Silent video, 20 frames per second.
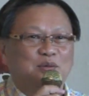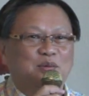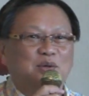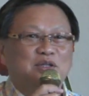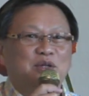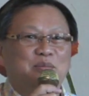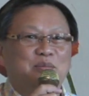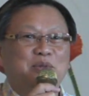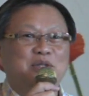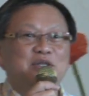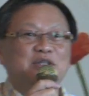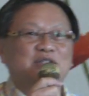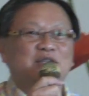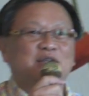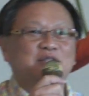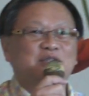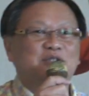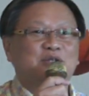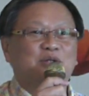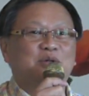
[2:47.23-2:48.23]
What the
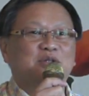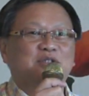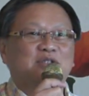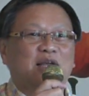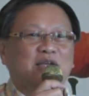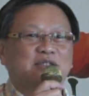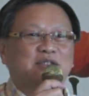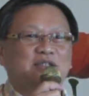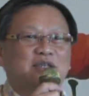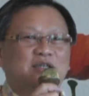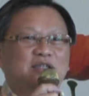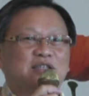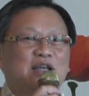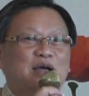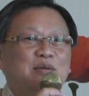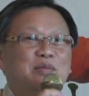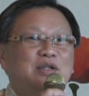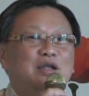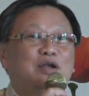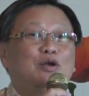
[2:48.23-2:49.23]
Minister disclosed last year is
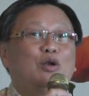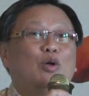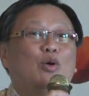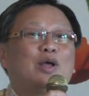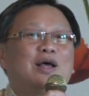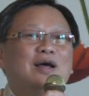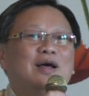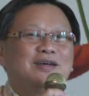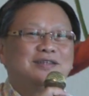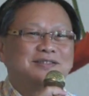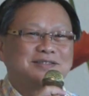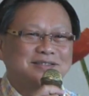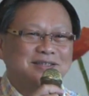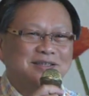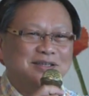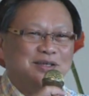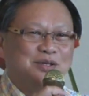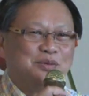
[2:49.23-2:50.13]
how many locals,